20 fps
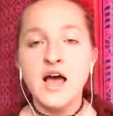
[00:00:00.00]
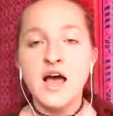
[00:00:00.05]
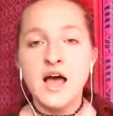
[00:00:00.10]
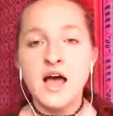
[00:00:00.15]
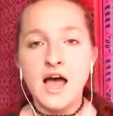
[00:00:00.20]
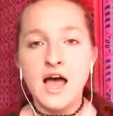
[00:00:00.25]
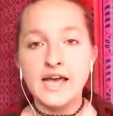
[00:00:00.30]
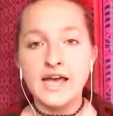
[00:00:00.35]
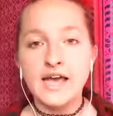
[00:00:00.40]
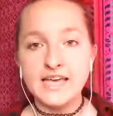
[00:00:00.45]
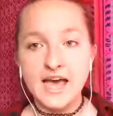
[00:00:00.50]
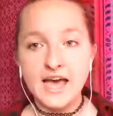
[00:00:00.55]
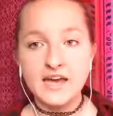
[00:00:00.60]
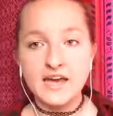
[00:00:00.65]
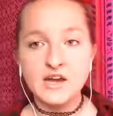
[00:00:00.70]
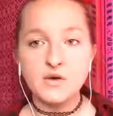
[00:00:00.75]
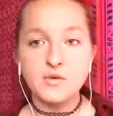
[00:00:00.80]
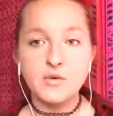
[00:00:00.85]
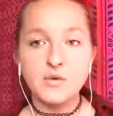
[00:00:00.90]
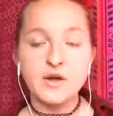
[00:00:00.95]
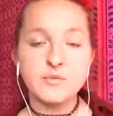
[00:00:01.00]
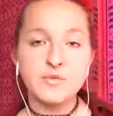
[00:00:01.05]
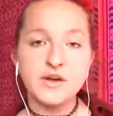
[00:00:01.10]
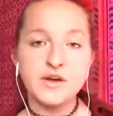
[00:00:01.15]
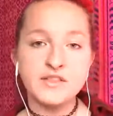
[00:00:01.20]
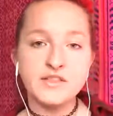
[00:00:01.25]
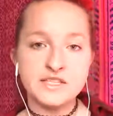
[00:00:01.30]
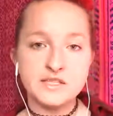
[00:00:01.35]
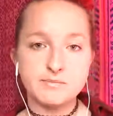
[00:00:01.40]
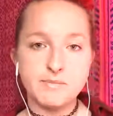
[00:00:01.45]
again, I want to
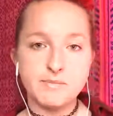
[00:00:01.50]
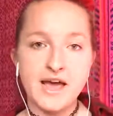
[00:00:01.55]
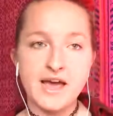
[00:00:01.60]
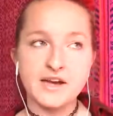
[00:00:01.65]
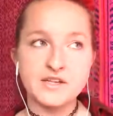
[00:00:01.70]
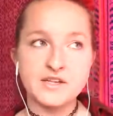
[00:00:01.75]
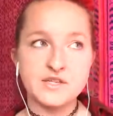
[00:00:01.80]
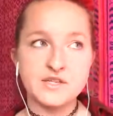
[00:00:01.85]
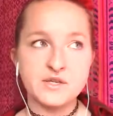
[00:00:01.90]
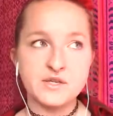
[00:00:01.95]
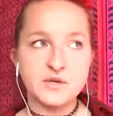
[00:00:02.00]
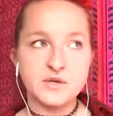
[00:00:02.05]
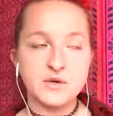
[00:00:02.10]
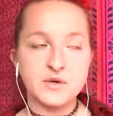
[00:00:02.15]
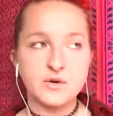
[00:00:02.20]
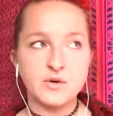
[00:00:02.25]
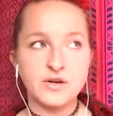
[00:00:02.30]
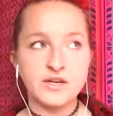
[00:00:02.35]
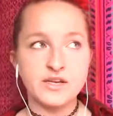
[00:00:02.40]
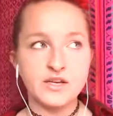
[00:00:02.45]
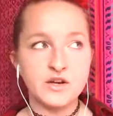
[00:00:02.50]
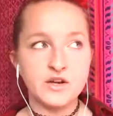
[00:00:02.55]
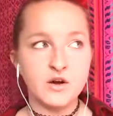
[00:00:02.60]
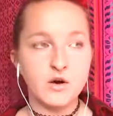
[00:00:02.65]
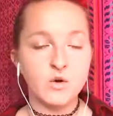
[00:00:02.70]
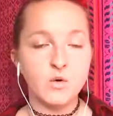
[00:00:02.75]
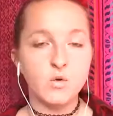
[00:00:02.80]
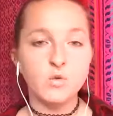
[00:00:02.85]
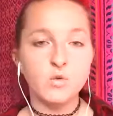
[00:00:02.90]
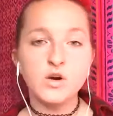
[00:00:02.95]
bring this back to, you
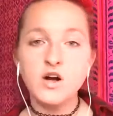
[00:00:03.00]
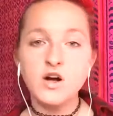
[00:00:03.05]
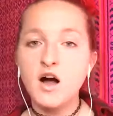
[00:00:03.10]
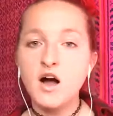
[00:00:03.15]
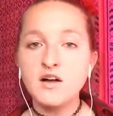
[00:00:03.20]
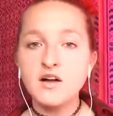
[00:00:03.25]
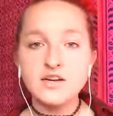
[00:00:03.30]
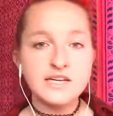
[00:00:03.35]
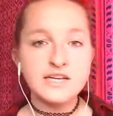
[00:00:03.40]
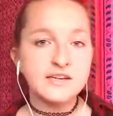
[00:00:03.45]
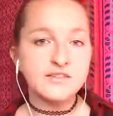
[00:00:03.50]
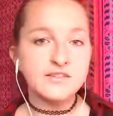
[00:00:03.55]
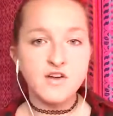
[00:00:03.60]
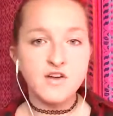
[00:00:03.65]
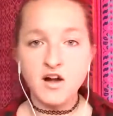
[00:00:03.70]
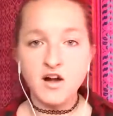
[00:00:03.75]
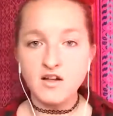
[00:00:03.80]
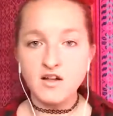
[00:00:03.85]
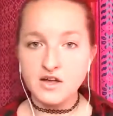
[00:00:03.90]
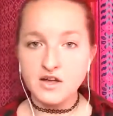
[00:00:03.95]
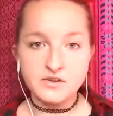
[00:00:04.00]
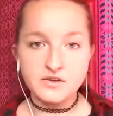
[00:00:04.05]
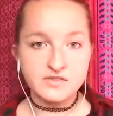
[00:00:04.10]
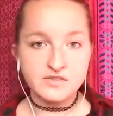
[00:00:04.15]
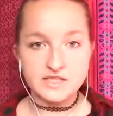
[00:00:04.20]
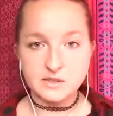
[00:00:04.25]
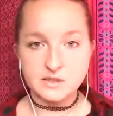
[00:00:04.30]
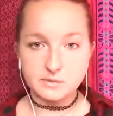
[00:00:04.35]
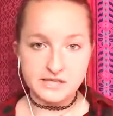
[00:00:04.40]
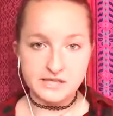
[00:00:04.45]
know, we're all going to fall out of
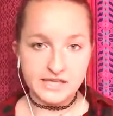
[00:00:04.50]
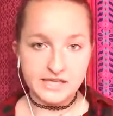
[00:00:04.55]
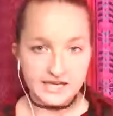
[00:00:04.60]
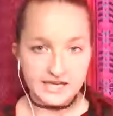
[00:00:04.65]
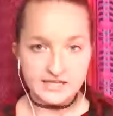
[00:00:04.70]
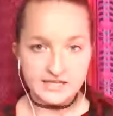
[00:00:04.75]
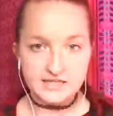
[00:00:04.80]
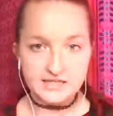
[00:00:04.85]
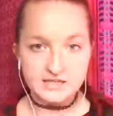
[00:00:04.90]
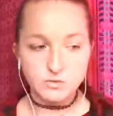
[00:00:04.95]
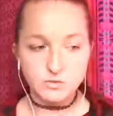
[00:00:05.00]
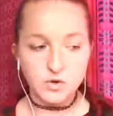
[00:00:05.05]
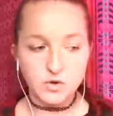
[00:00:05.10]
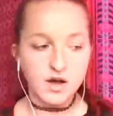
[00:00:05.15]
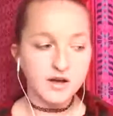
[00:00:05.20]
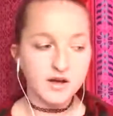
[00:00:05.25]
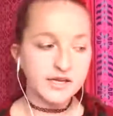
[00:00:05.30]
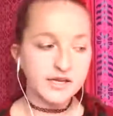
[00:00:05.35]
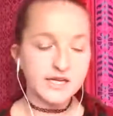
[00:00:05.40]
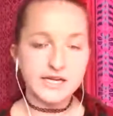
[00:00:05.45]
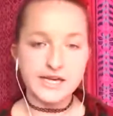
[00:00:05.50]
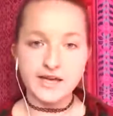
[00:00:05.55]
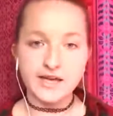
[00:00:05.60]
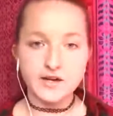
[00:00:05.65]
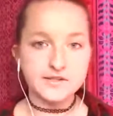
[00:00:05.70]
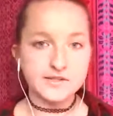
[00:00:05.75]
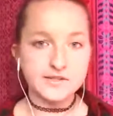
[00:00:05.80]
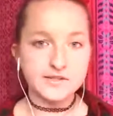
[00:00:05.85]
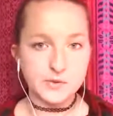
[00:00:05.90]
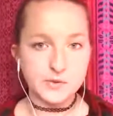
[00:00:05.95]
this place. We're all going to get
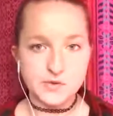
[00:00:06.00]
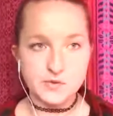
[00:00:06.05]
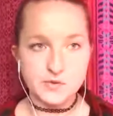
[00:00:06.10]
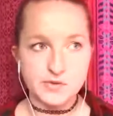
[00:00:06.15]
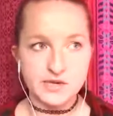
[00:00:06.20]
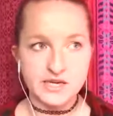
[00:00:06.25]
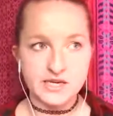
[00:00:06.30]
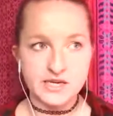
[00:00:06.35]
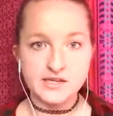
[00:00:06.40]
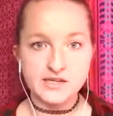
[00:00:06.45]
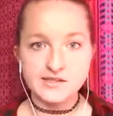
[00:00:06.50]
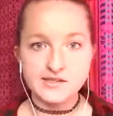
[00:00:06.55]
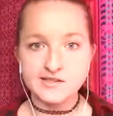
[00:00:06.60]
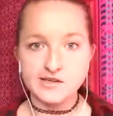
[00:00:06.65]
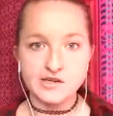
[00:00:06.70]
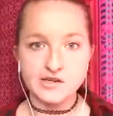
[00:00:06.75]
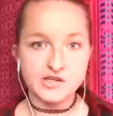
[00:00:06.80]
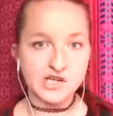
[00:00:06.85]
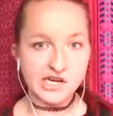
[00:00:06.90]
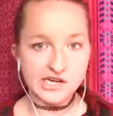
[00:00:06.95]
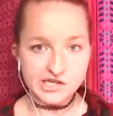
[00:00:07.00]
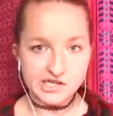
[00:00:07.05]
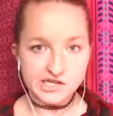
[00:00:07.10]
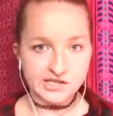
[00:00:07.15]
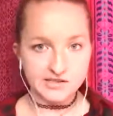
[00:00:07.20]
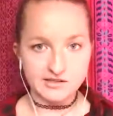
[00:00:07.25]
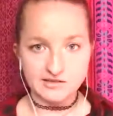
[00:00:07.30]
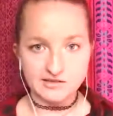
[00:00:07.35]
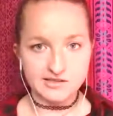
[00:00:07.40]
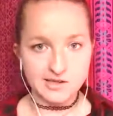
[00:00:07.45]
on social media and start
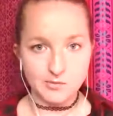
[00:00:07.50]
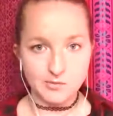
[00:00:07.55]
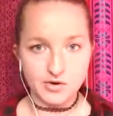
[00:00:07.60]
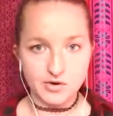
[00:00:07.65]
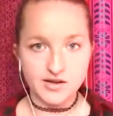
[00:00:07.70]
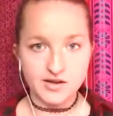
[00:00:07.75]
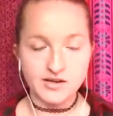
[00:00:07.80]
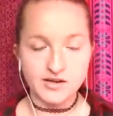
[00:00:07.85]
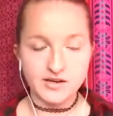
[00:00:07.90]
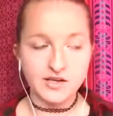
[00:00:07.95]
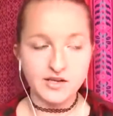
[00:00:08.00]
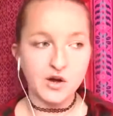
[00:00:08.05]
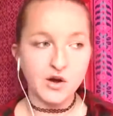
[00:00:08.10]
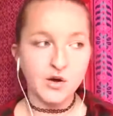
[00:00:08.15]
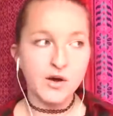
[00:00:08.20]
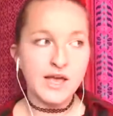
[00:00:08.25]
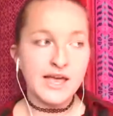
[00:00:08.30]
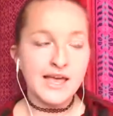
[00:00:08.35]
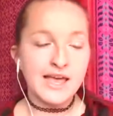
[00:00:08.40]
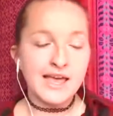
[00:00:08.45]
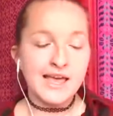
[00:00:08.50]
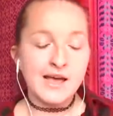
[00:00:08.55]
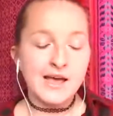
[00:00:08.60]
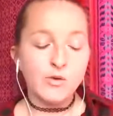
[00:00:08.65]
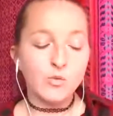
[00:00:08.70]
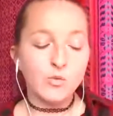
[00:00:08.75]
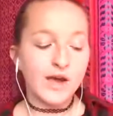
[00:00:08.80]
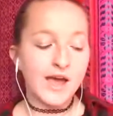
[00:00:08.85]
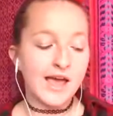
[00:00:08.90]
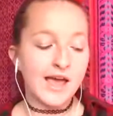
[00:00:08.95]
judging someone, you know,
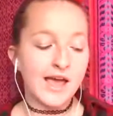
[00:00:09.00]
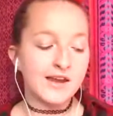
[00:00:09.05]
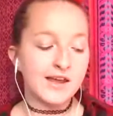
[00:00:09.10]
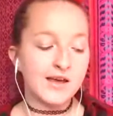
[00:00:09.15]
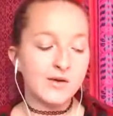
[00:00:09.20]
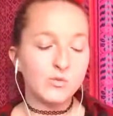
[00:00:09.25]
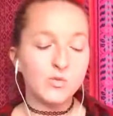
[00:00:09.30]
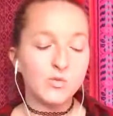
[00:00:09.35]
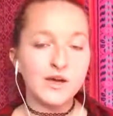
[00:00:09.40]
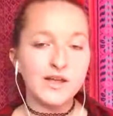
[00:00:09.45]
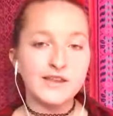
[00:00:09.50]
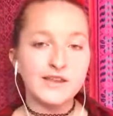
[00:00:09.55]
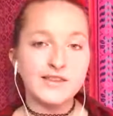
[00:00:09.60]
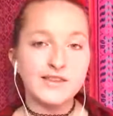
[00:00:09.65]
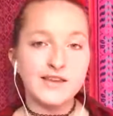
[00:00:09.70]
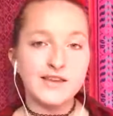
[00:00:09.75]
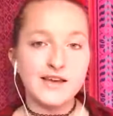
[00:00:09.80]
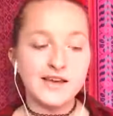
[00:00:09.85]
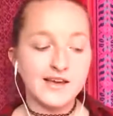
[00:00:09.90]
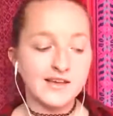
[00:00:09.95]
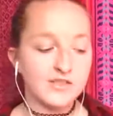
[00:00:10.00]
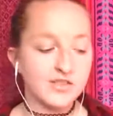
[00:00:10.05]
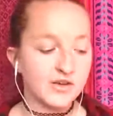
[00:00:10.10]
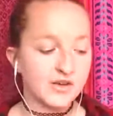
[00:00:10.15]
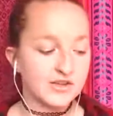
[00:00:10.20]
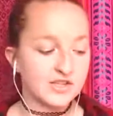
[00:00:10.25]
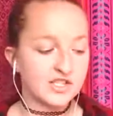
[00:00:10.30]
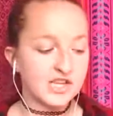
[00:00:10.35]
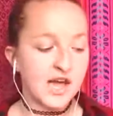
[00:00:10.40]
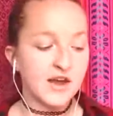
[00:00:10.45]
and what
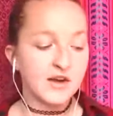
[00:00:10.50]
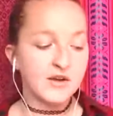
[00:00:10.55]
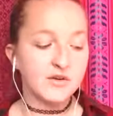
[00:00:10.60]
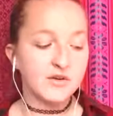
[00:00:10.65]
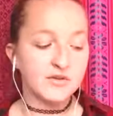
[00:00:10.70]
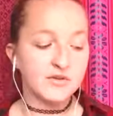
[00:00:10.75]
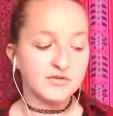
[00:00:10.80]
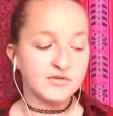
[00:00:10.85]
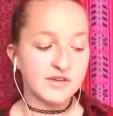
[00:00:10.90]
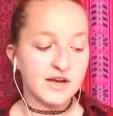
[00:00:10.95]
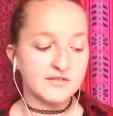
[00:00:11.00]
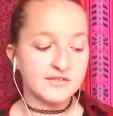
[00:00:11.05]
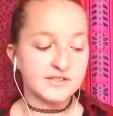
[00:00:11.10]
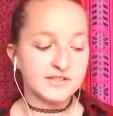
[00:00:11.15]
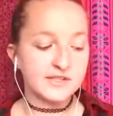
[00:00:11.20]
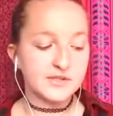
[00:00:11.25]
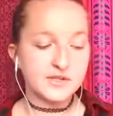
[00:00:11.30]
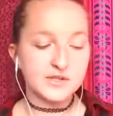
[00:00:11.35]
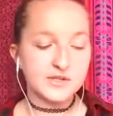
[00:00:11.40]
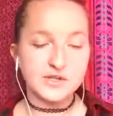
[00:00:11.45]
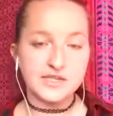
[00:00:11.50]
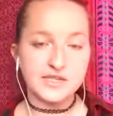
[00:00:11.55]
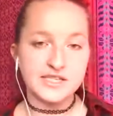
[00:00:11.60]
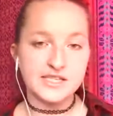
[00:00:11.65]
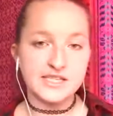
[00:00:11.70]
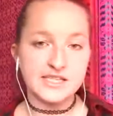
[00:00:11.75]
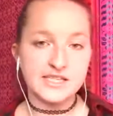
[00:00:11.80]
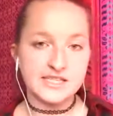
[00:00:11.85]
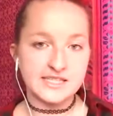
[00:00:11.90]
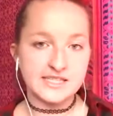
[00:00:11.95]
the shadow of sisterhood
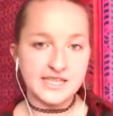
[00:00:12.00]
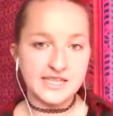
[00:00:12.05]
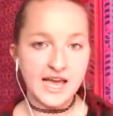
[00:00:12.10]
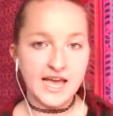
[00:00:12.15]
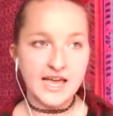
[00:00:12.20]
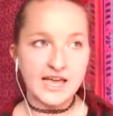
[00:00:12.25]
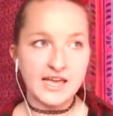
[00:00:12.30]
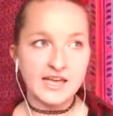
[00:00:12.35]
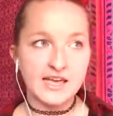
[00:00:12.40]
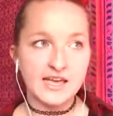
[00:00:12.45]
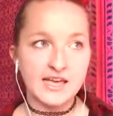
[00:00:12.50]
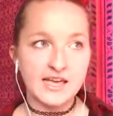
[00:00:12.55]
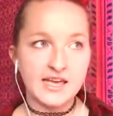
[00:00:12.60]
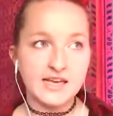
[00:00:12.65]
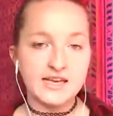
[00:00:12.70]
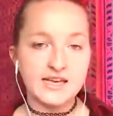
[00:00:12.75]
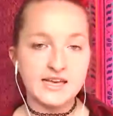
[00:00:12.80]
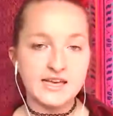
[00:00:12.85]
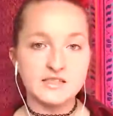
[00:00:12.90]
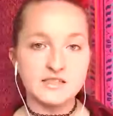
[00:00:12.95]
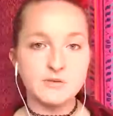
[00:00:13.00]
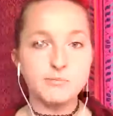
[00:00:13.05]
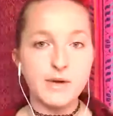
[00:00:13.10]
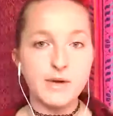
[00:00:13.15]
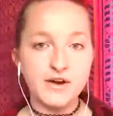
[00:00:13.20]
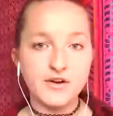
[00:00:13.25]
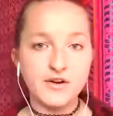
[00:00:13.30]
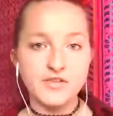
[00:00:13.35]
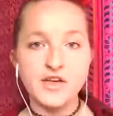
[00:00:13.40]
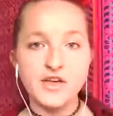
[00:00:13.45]
can say is
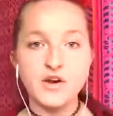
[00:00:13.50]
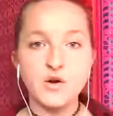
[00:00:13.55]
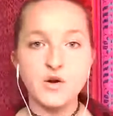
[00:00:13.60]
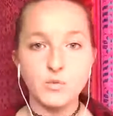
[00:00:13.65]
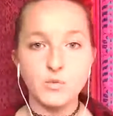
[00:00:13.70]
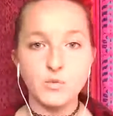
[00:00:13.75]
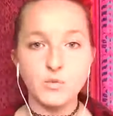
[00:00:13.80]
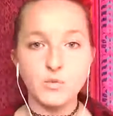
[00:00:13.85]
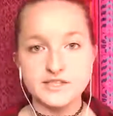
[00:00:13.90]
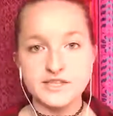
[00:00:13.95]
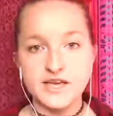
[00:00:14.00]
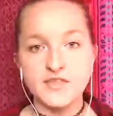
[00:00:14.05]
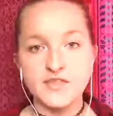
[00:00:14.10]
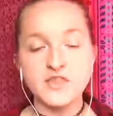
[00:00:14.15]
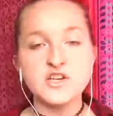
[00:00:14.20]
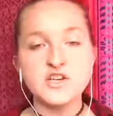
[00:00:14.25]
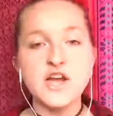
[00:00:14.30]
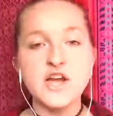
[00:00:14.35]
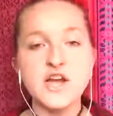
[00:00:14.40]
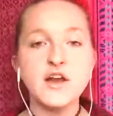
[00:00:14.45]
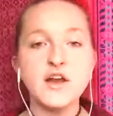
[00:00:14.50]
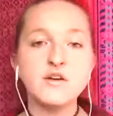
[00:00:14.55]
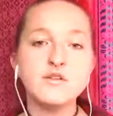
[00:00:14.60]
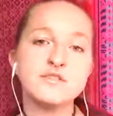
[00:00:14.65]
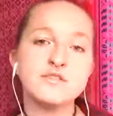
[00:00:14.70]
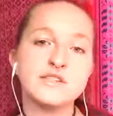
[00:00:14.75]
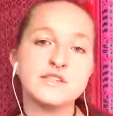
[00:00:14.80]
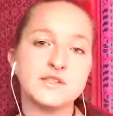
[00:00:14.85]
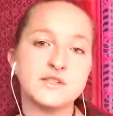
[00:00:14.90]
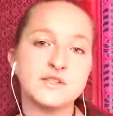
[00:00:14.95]
better than or worse than. The shadow of
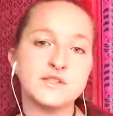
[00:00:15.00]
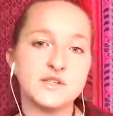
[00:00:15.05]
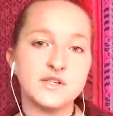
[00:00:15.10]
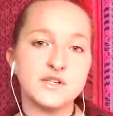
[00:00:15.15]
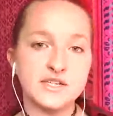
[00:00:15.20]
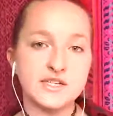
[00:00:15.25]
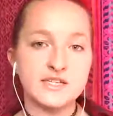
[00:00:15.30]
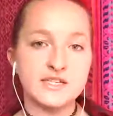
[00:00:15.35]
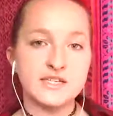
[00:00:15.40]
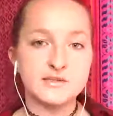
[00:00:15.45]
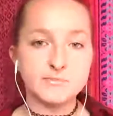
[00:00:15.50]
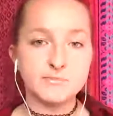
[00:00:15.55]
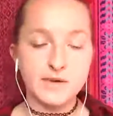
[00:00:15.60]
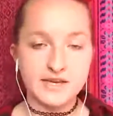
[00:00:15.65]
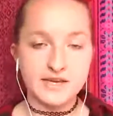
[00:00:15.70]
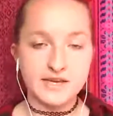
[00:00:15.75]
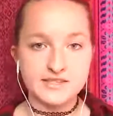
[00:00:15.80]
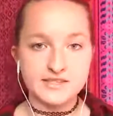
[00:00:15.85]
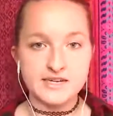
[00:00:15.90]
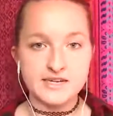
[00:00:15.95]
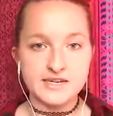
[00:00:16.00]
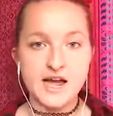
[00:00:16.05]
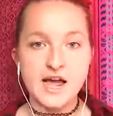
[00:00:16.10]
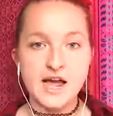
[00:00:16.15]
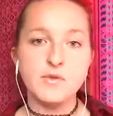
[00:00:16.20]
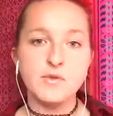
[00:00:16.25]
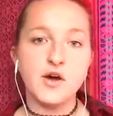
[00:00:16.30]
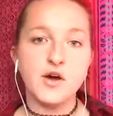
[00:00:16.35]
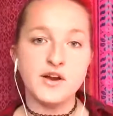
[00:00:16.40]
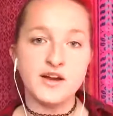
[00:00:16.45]
sisterhood is based on
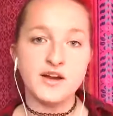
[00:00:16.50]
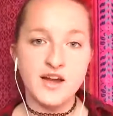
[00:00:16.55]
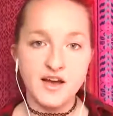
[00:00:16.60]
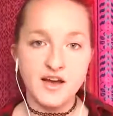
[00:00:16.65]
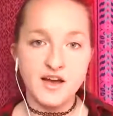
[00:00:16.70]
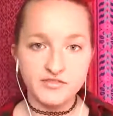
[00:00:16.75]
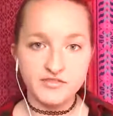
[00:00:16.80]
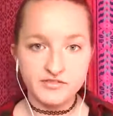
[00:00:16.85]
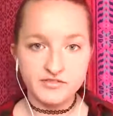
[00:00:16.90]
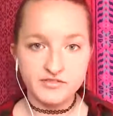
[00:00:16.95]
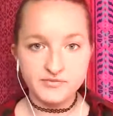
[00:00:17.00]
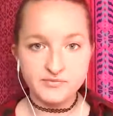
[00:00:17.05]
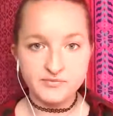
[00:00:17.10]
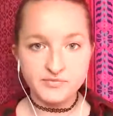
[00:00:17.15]
I'm not enough.